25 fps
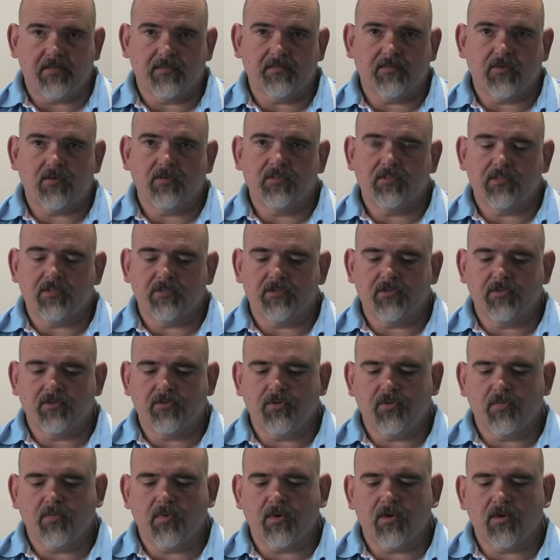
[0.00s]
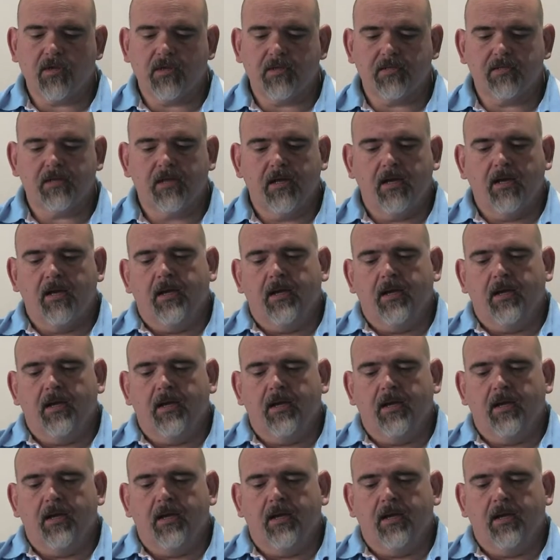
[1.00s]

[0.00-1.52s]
advantage to the market.